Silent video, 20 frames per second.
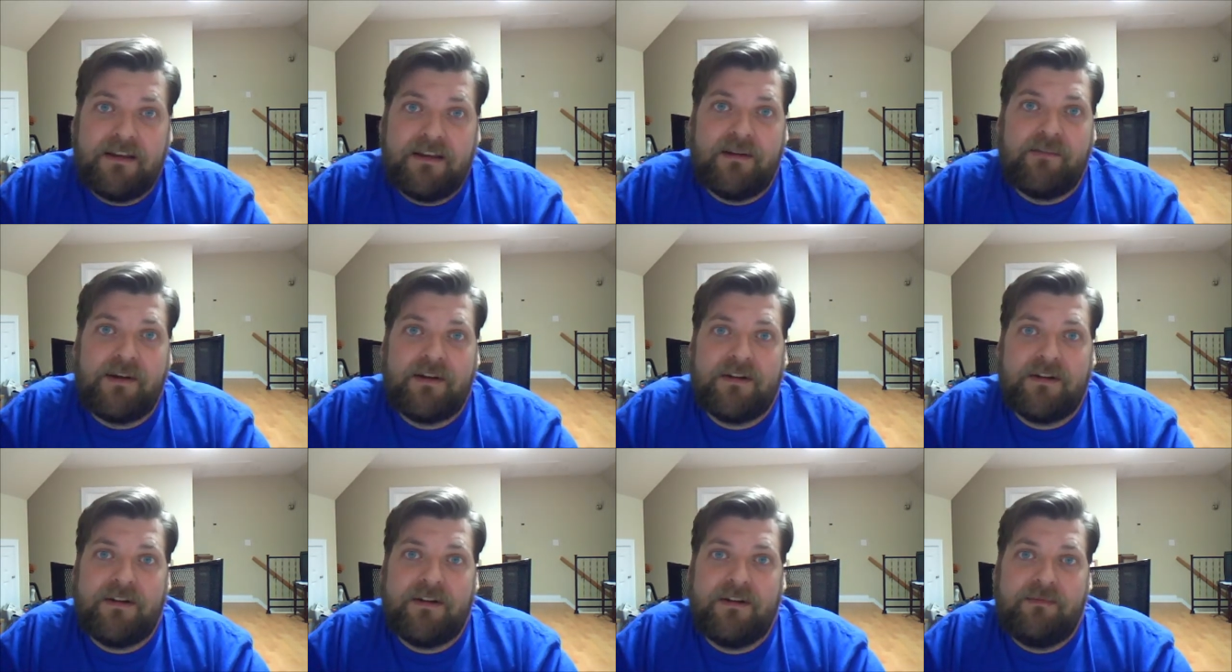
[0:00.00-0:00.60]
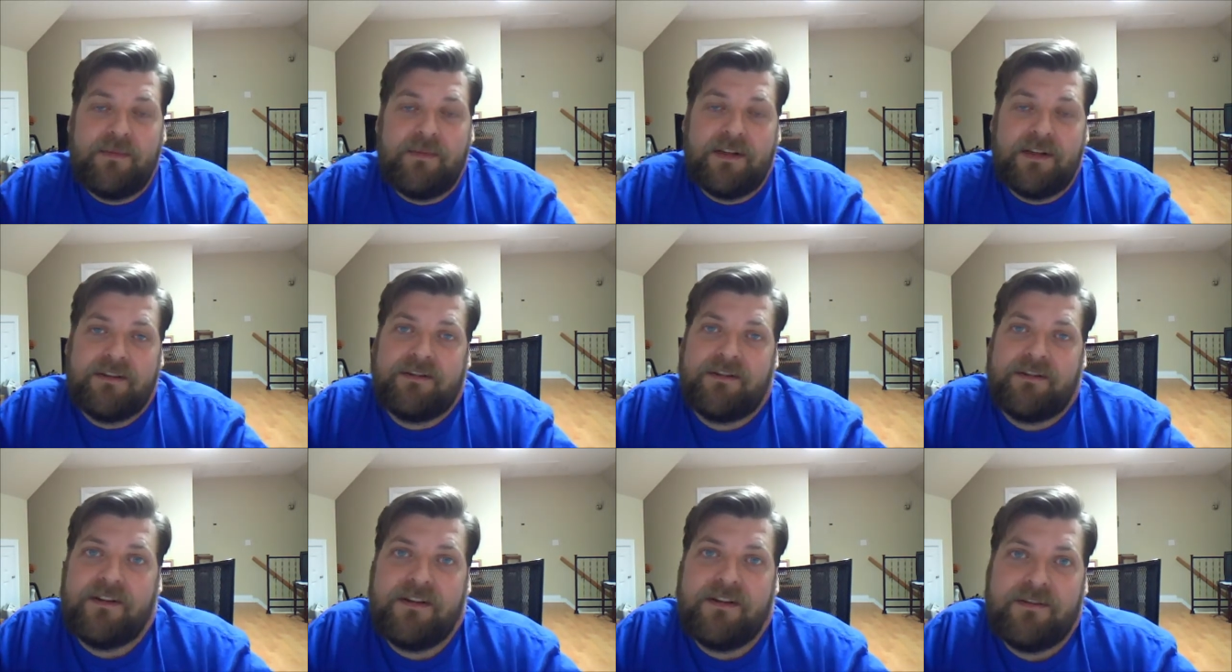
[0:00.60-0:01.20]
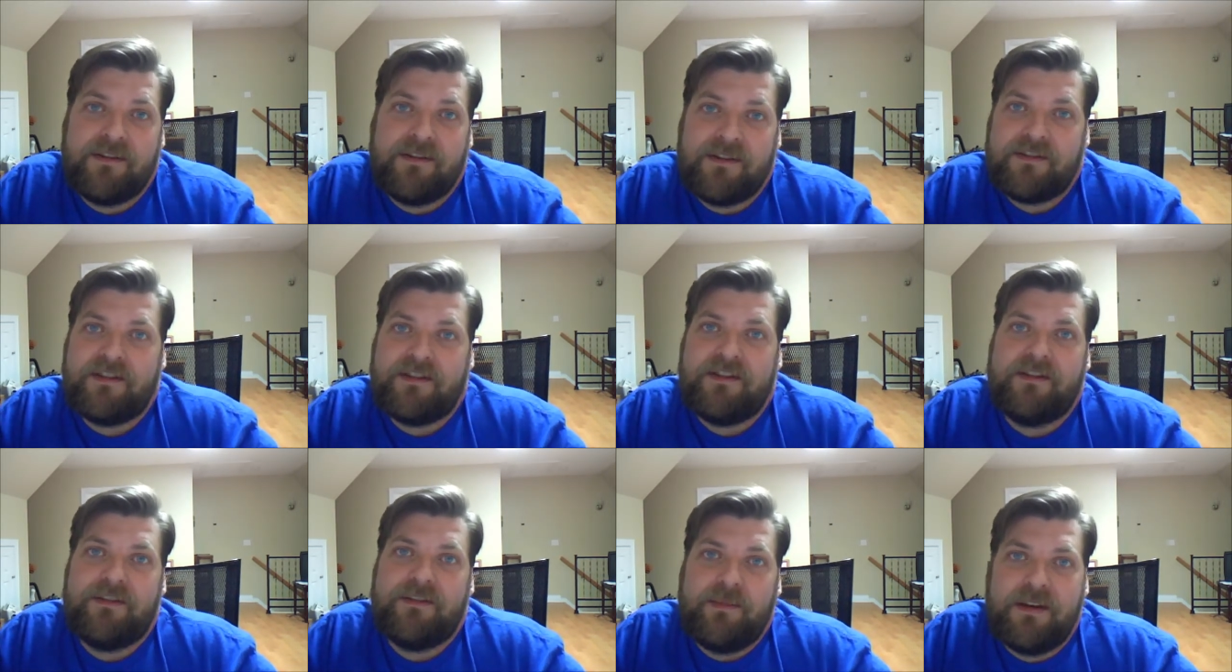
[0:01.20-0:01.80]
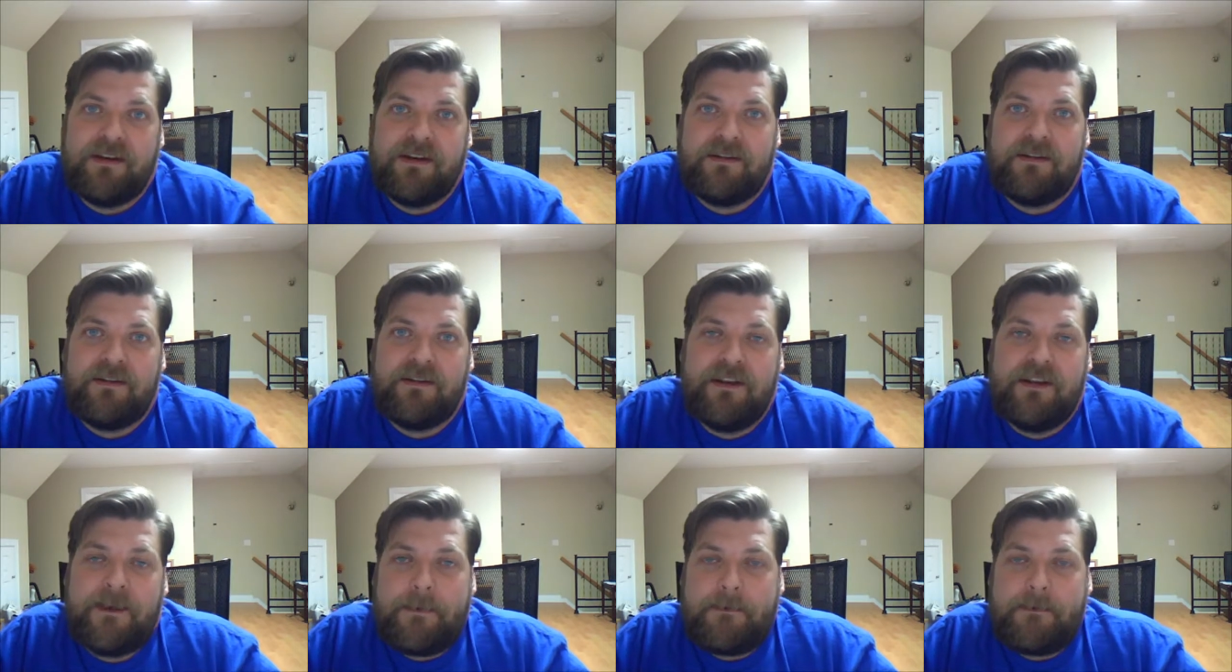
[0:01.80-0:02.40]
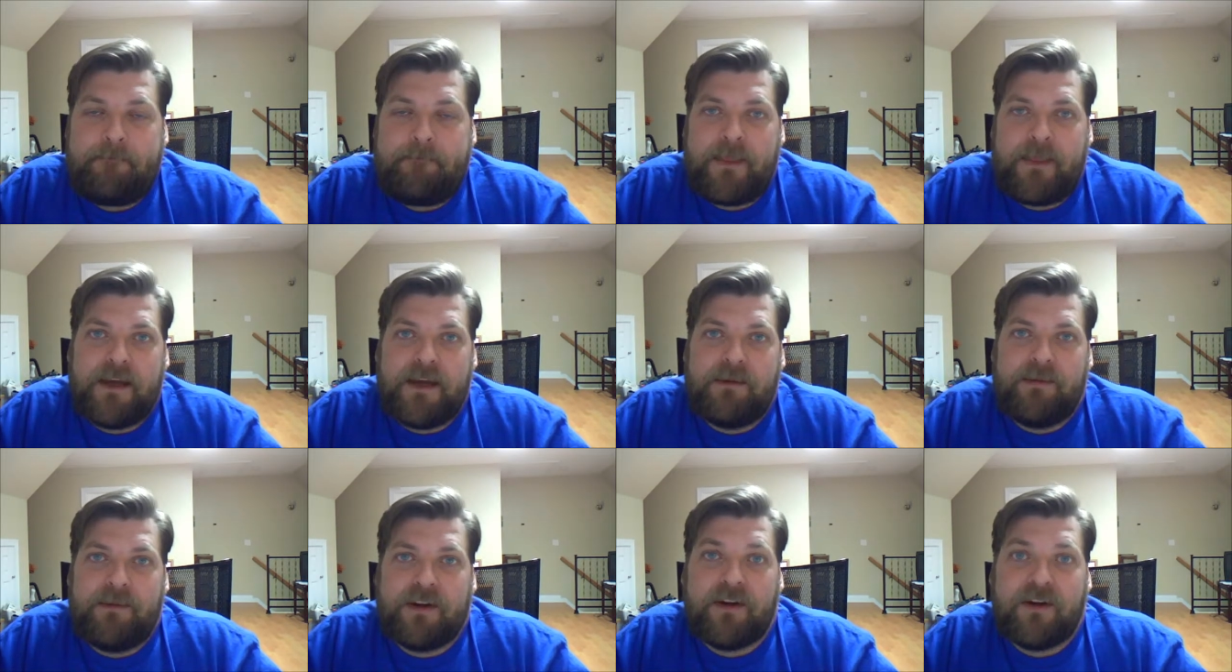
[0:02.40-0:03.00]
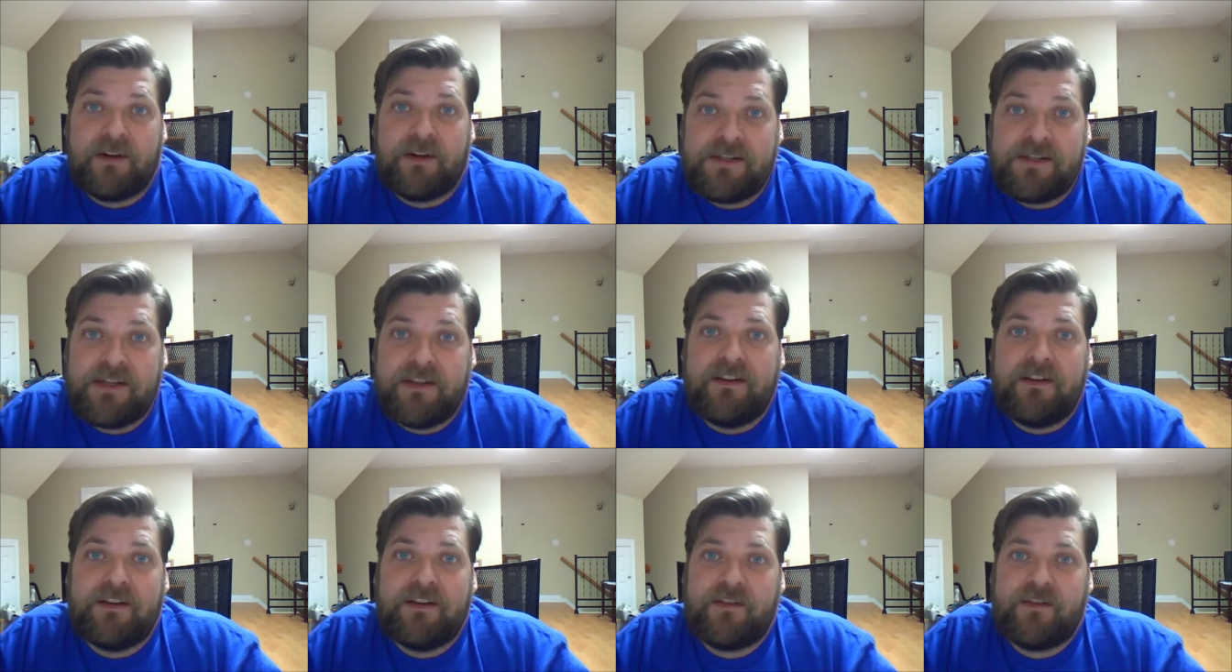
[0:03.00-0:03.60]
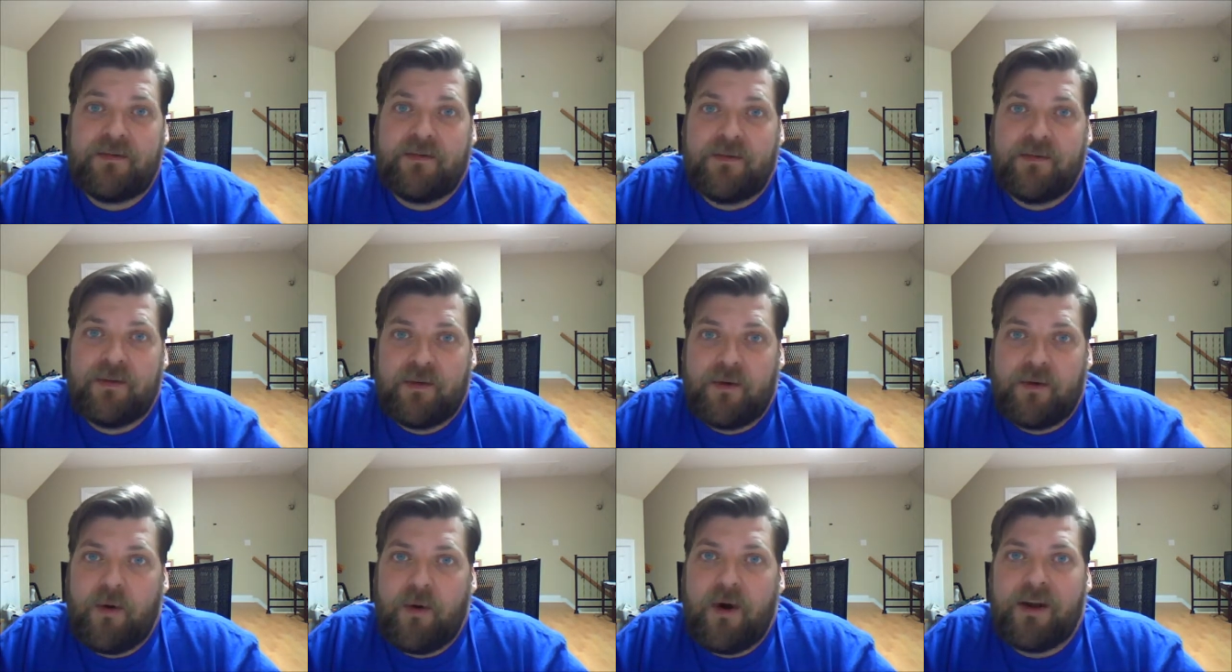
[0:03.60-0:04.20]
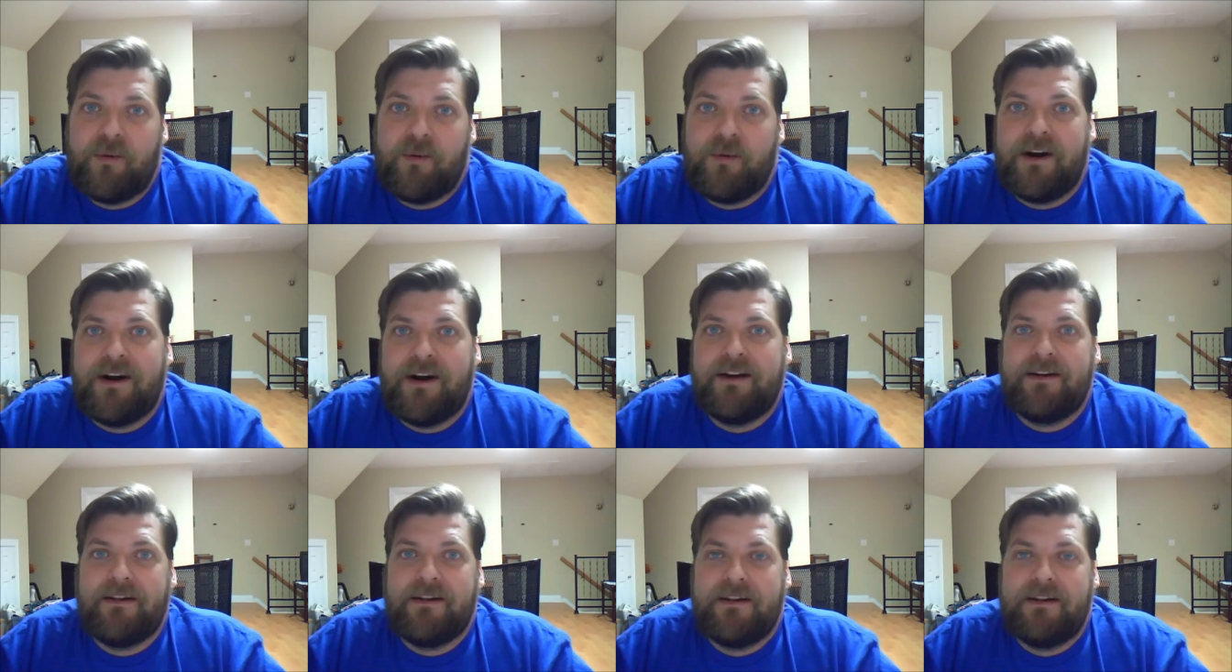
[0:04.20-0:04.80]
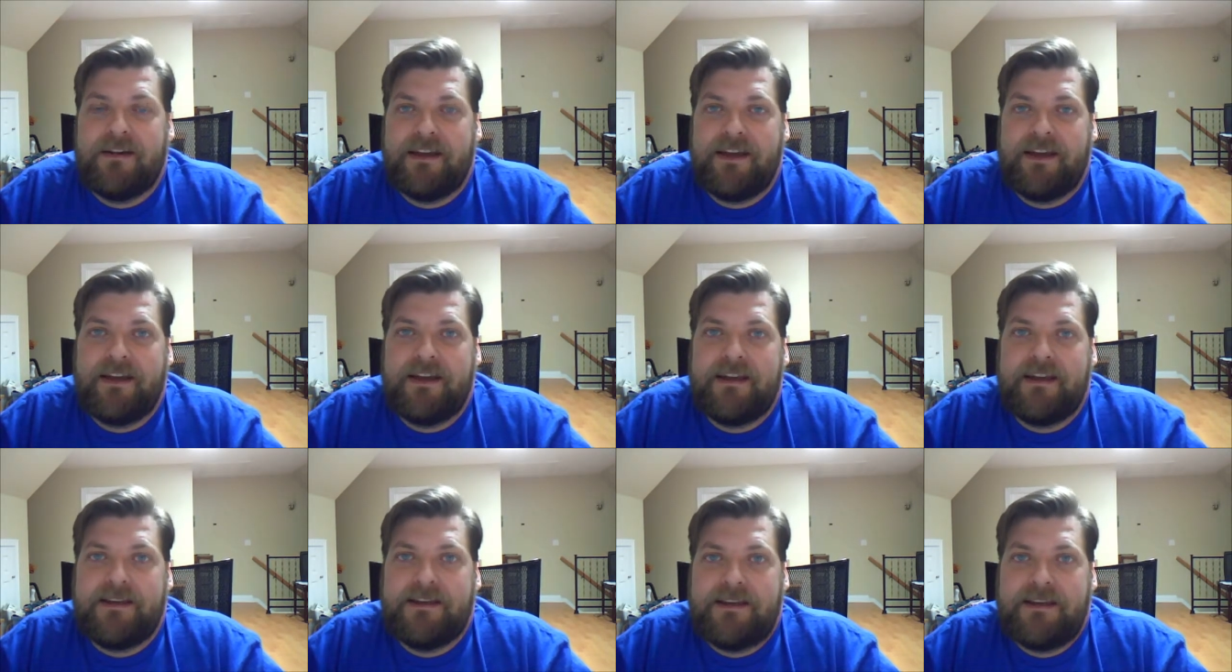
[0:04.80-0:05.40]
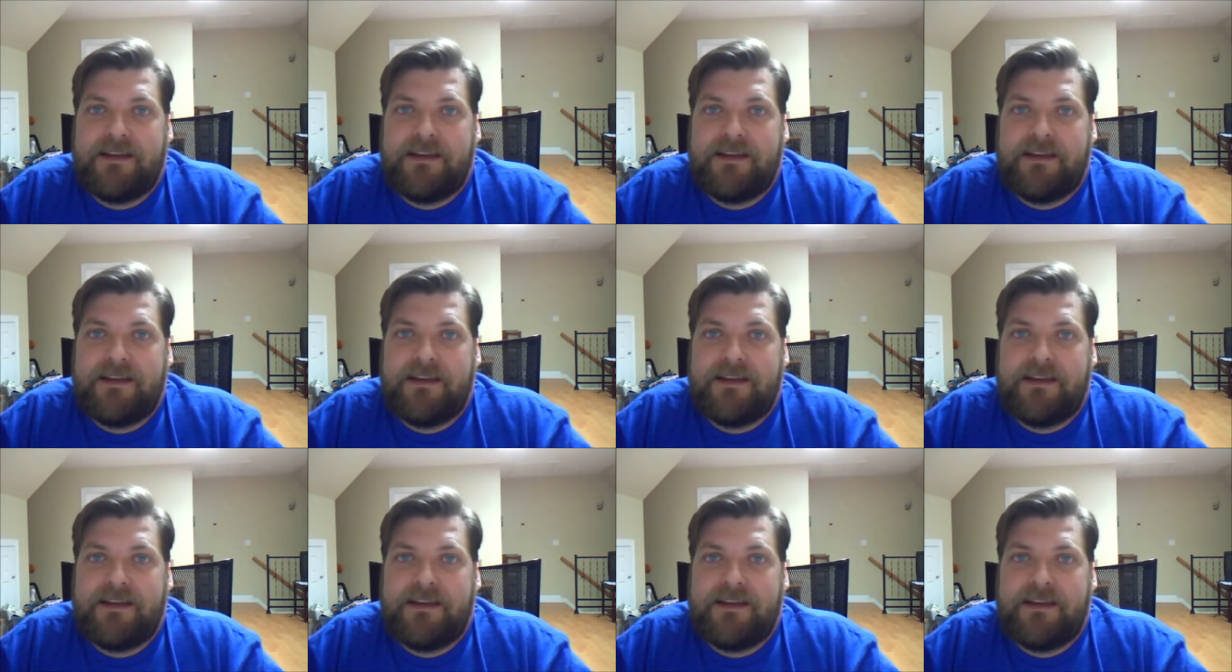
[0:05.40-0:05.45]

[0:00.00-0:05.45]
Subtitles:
American Military University has been encouraging this for quite a while and